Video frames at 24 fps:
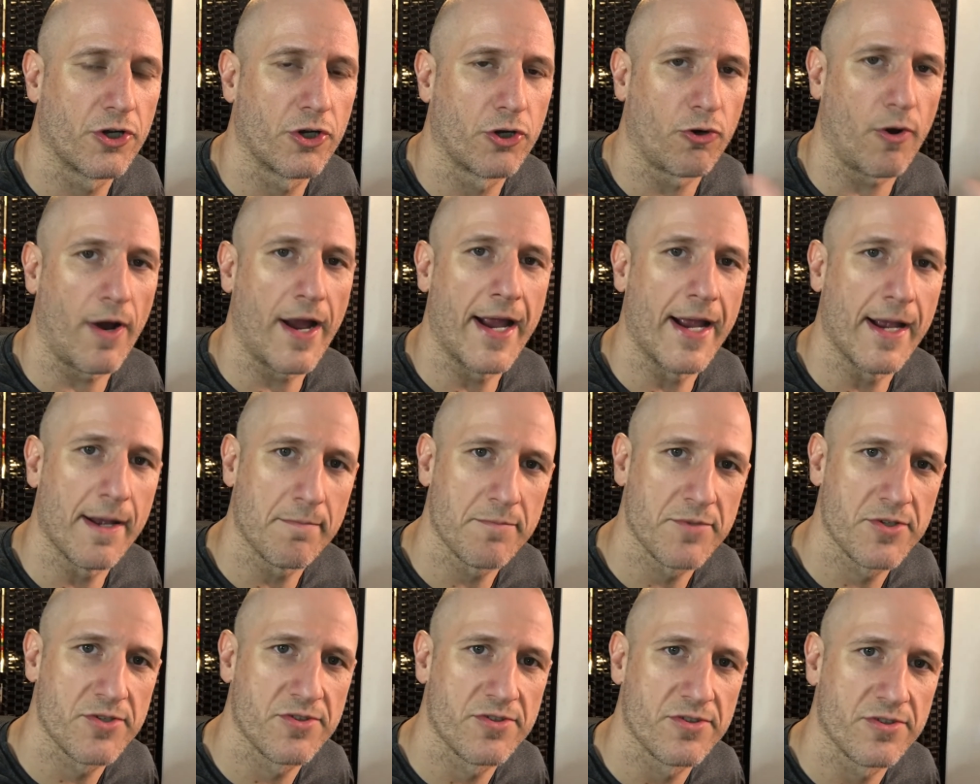
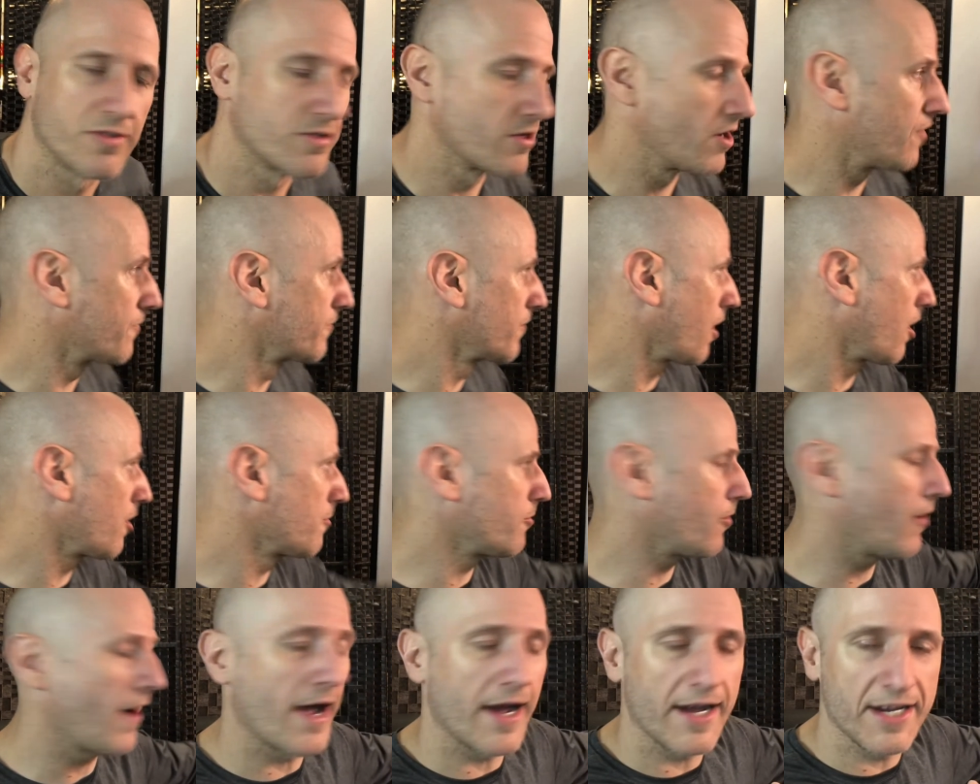grams of
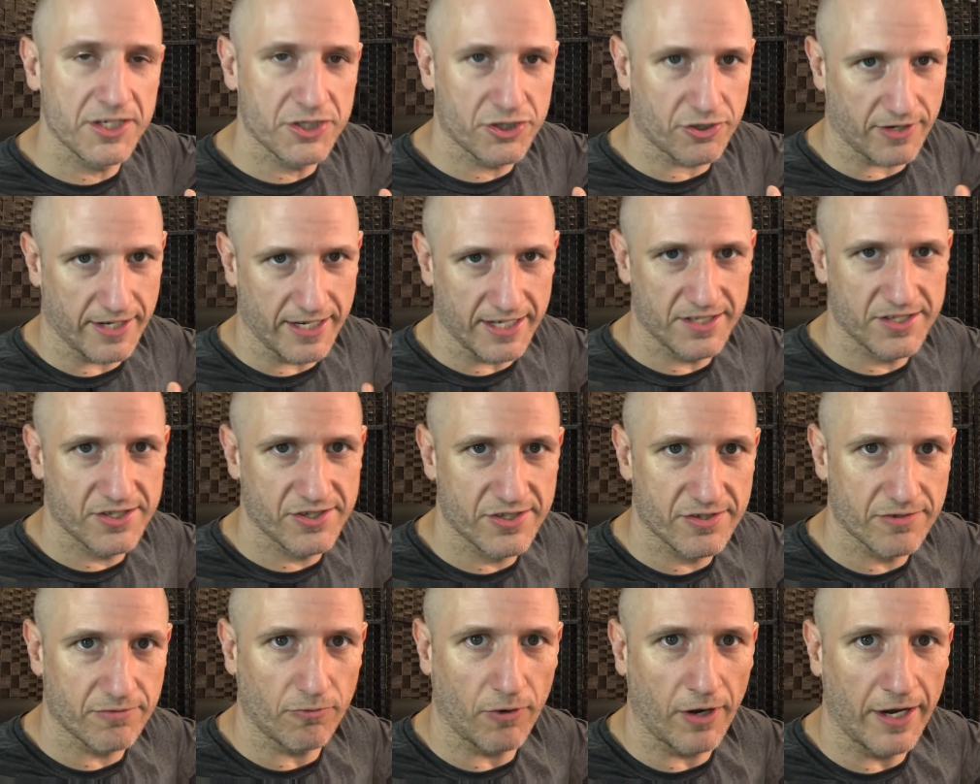
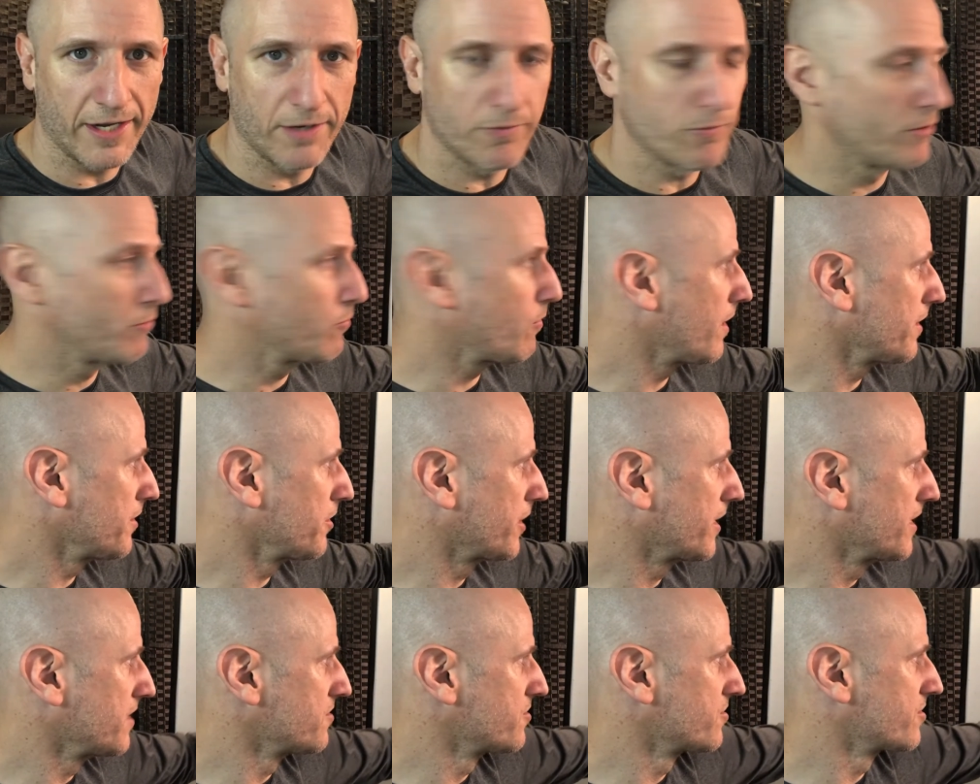carbohydrates, right, we want to
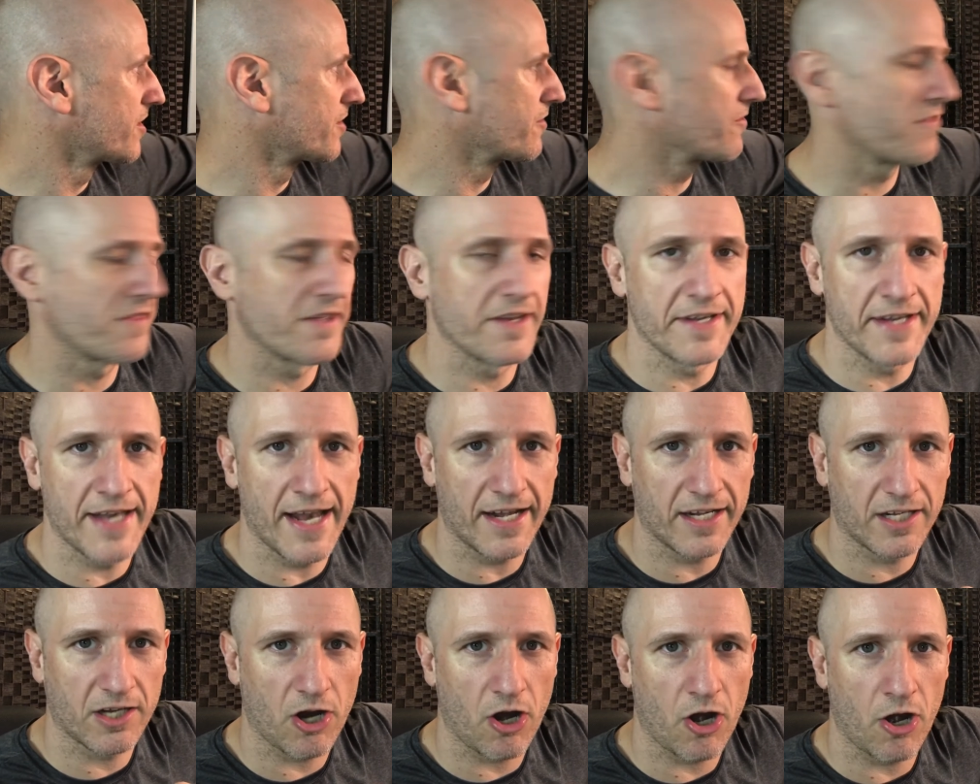consider the
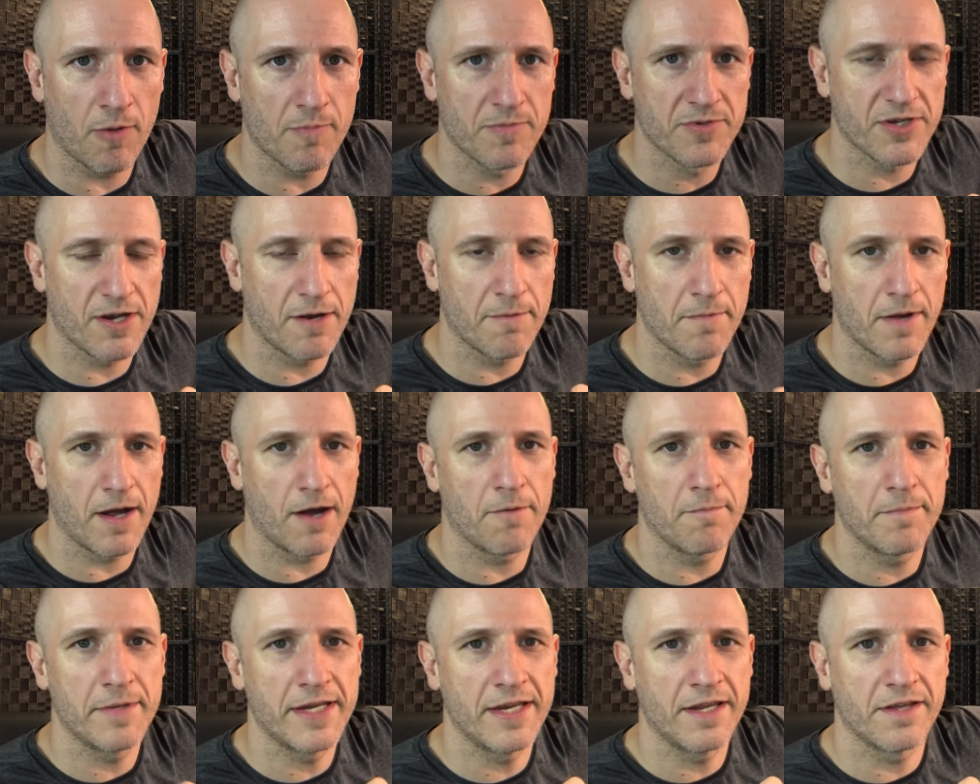net carbs.
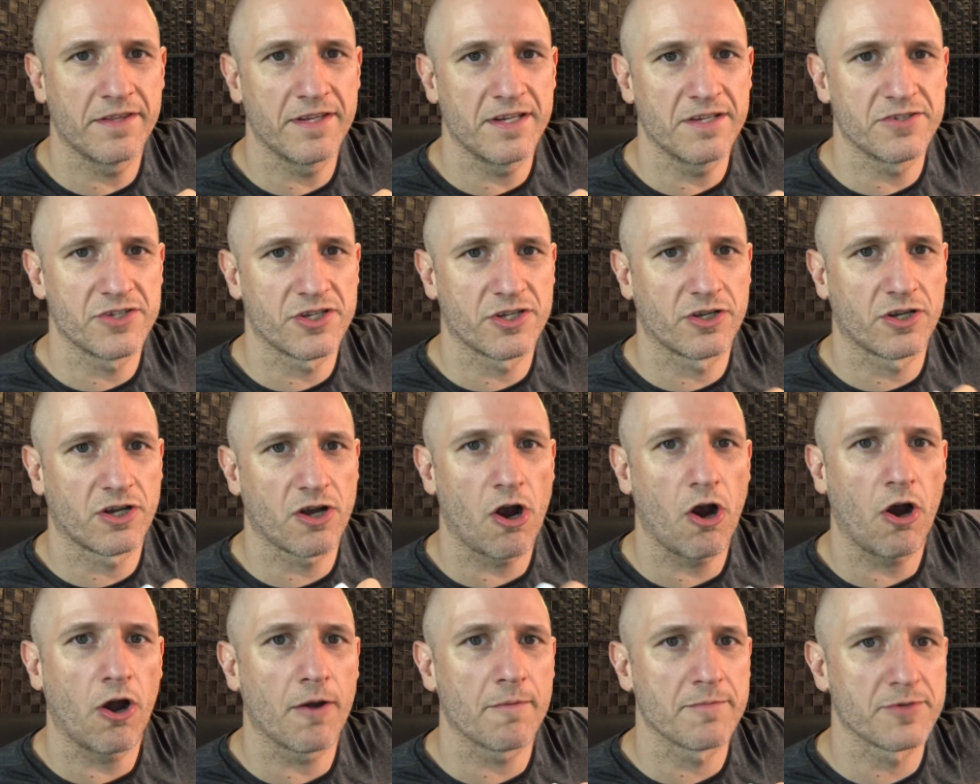How many of these
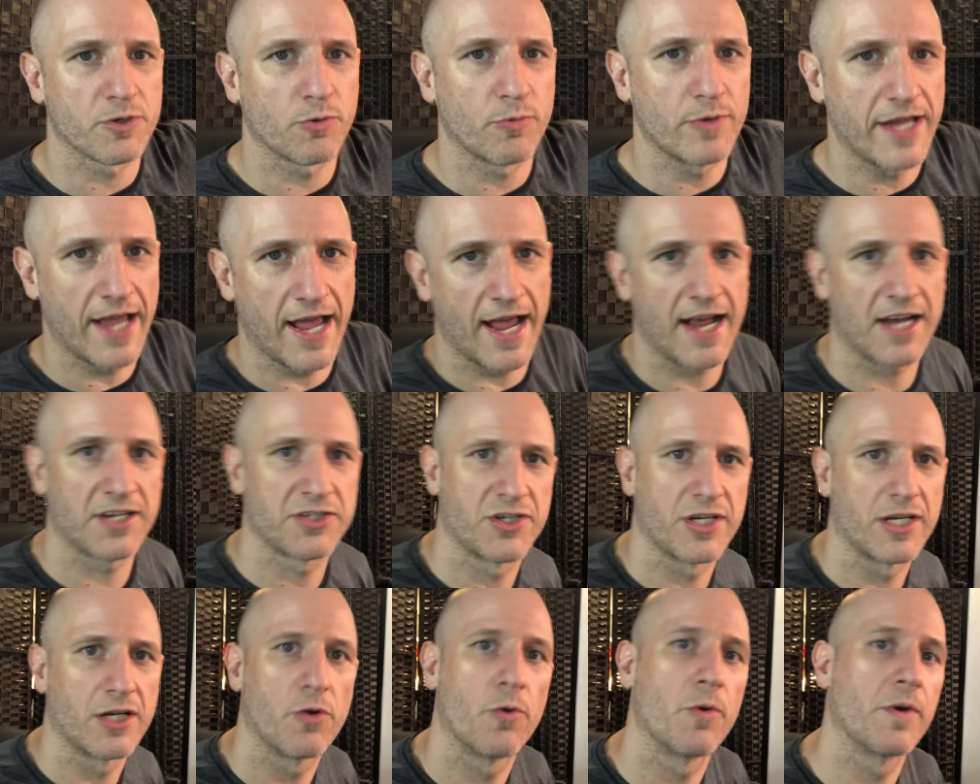carbs are we
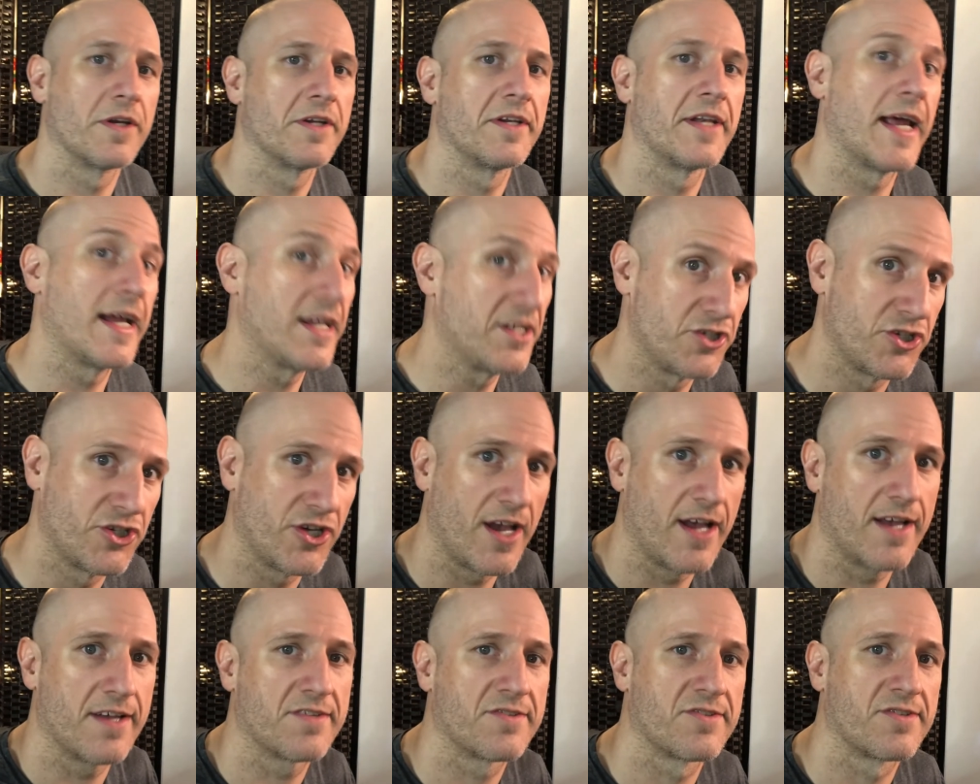actually going to
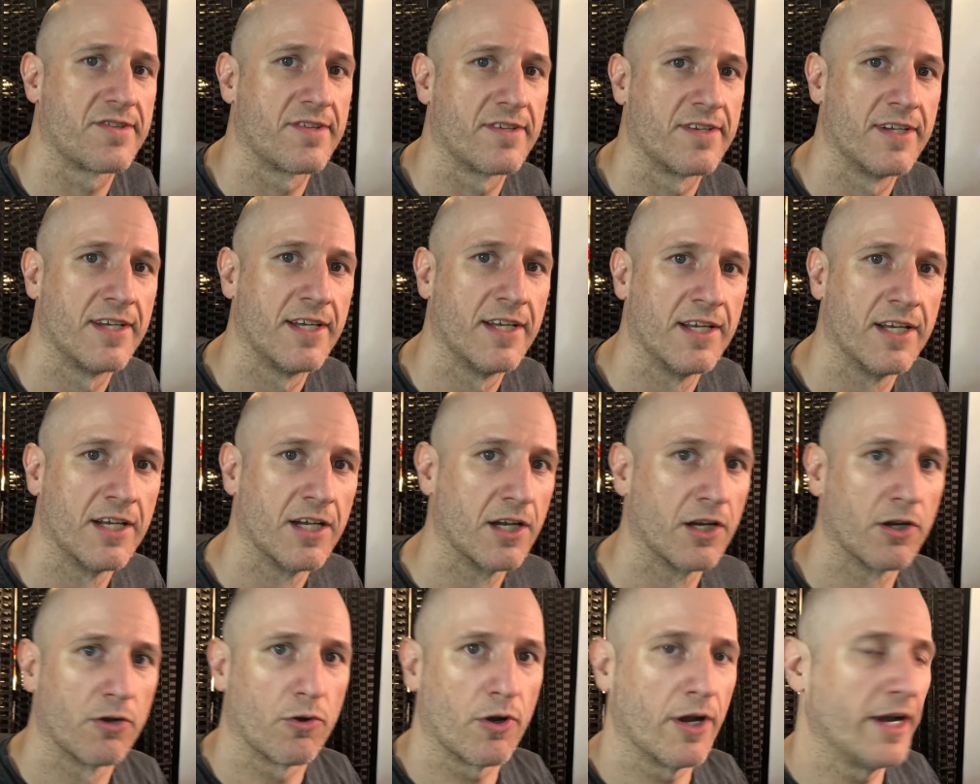digest,
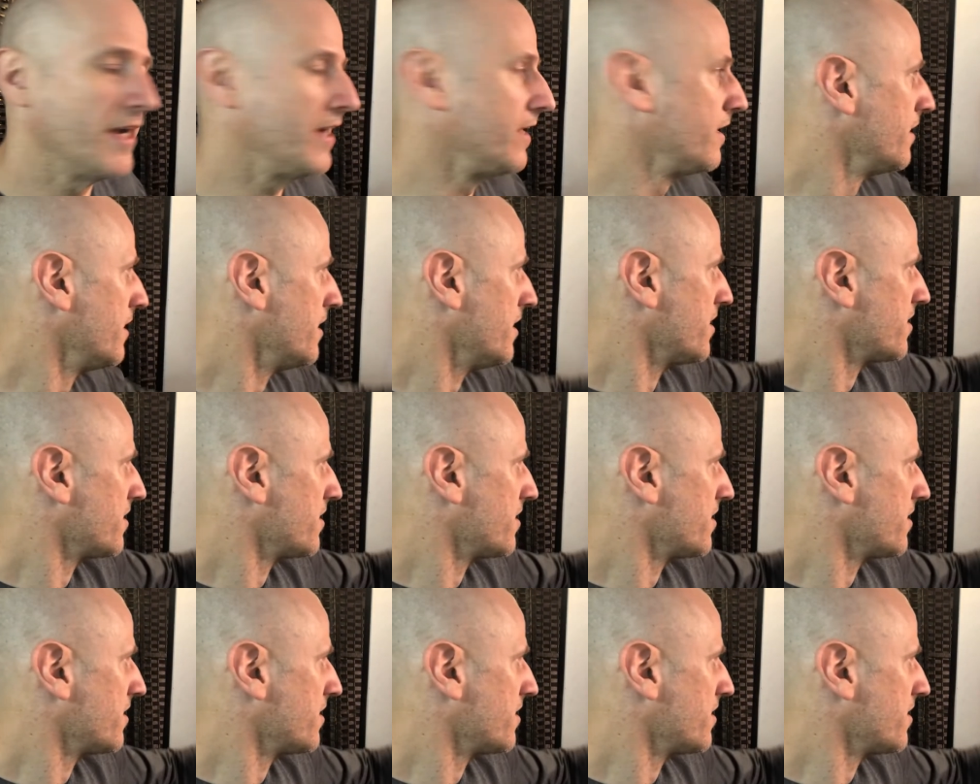right?